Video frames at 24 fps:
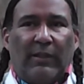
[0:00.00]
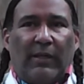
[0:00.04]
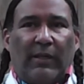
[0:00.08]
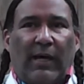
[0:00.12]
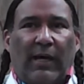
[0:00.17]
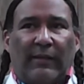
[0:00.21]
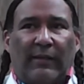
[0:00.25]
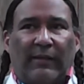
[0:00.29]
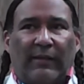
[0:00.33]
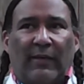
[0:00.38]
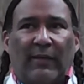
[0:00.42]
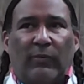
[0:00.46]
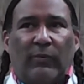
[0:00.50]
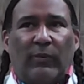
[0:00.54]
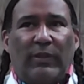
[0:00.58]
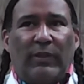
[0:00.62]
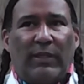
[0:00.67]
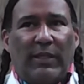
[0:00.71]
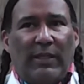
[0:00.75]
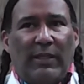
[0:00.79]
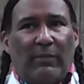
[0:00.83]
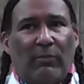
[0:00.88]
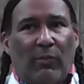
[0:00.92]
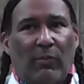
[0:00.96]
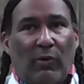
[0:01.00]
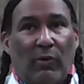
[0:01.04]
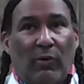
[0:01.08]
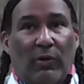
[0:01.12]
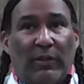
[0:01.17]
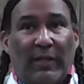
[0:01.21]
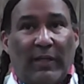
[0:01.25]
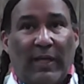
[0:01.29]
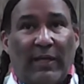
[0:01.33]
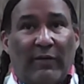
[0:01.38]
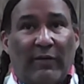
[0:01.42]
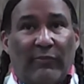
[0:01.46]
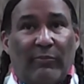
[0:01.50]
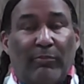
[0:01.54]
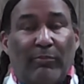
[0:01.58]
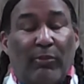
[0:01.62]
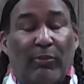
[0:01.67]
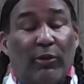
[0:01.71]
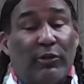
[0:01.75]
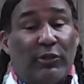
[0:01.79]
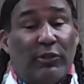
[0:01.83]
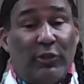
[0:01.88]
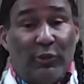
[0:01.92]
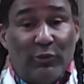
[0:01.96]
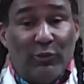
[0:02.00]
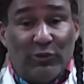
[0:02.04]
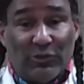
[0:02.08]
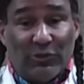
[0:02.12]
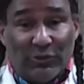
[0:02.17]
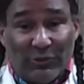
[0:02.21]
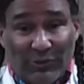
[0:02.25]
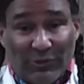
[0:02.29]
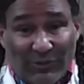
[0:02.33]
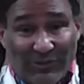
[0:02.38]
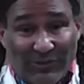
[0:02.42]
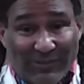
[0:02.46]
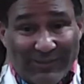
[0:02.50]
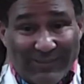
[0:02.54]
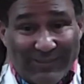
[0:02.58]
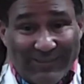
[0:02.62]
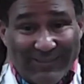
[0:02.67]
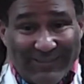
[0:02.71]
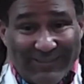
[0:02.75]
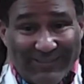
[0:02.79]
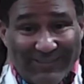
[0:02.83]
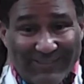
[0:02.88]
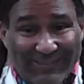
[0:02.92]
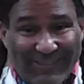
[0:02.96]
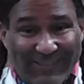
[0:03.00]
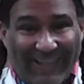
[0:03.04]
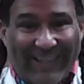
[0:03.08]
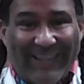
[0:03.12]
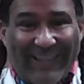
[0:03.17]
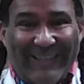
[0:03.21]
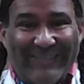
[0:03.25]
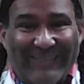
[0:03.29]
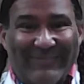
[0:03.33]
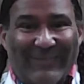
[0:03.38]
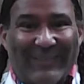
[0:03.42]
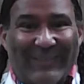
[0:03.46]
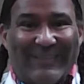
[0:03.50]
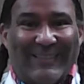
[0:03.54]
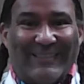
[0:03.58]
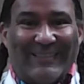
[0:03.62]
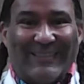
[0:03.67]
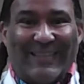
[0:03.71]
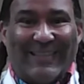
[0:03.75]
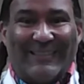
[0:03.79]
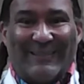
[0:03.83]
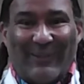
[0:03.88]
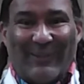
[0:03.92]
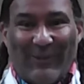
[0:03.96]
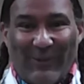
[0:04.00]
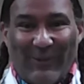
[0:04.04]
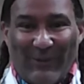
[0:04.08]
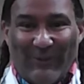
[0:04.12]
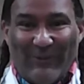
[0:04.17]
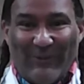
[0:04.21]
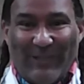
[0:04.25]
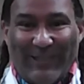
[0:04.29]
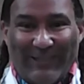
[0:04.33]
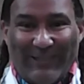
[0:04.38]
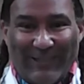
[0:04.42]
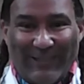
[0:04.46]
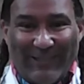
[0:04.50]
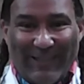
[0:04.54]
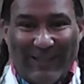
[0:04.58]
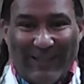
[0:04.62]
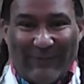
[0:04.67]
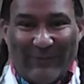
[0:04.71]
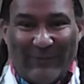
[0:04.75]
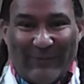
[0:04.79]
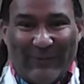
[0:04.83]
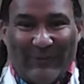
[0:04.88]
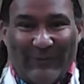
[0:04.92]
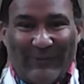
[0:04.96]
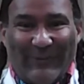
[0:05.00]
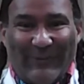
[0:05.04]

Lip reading: I think we need more Native producers, right? Because that's a whole nother level.